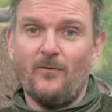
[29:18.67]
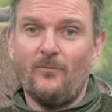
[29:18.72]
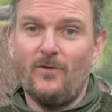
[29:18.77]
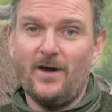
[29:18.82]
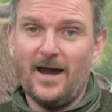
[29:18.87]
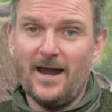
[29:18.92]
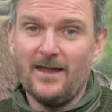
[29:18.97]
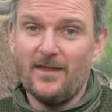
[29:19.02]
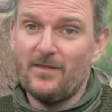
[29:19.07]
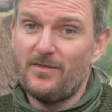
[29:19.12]

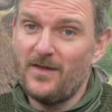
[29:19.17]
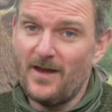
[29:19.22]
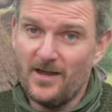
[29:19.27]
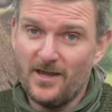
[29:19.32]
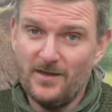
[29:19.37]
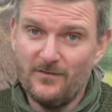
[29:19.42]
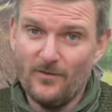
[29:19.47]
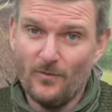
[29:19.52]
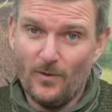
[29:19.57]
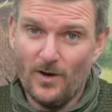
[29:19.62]
Right,
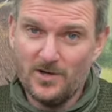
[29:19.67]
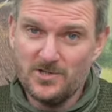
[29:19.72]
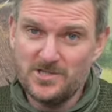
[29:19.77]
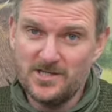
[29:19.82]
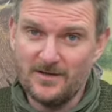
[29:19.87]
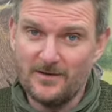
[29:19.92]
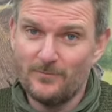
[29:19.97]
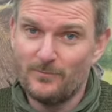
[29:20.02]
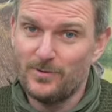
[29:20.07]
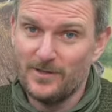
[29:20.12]
thank you for
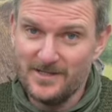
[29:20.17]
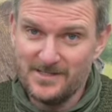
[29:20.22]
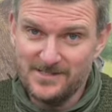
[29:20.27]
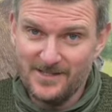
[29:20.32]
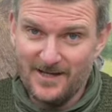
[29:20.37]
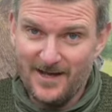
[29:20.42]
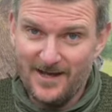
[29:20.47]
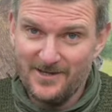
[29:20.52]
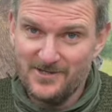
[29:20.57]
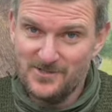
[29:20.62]
watching. Please
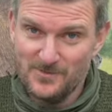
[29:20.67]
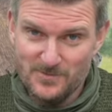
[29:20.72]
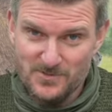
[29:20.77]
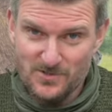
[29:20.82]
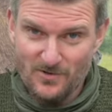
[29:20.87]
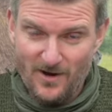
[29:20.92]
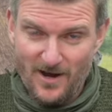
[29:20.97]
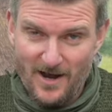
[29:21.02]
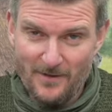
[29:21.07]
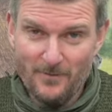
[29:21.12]
like,
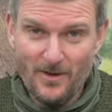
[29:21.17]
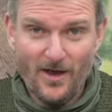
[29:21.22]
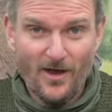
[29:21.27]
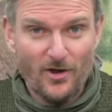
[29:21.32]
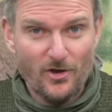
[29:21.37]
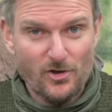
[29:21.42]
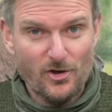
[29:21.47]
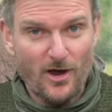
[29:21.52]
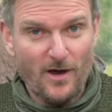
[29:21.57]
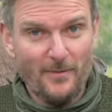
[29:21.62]
subscribe,
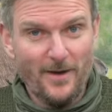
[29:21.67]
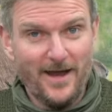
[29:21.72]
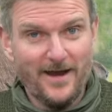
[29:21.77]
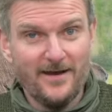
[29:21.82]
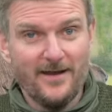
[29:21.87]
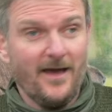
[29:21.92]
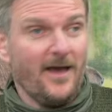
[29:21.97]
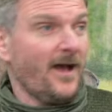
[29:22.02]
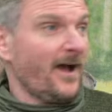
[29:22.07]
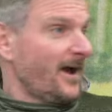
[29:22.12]

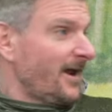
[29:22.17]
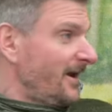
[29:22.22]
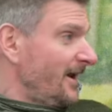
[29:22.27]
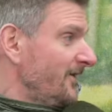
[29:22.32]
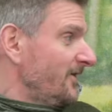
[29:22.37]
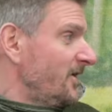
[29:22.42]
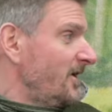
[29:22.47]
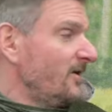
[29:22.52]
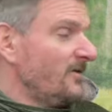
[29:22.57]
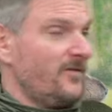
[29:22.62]
comment,
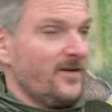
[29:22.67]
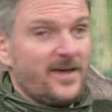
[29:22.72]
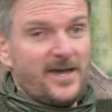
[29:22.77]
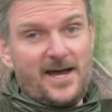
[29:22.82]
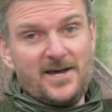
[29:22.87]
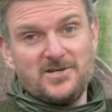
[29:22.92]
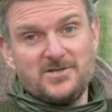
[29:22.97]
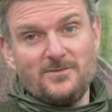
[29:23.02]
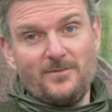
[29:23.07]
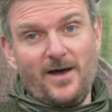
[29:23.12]
click the
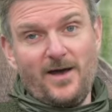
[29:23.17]
notification